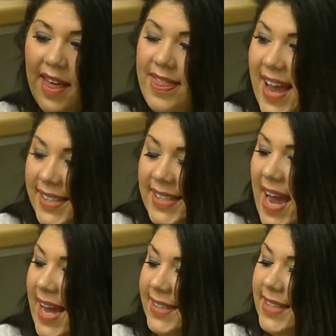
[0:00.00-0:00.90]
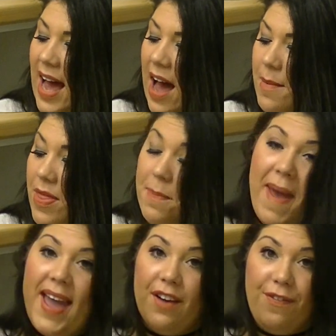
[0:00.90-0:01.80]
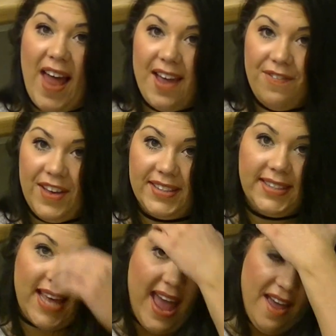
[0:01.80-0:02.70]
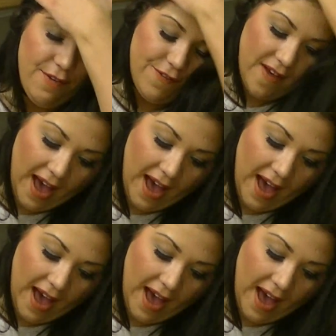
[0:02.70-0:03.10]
This is the pink flavoured Sif.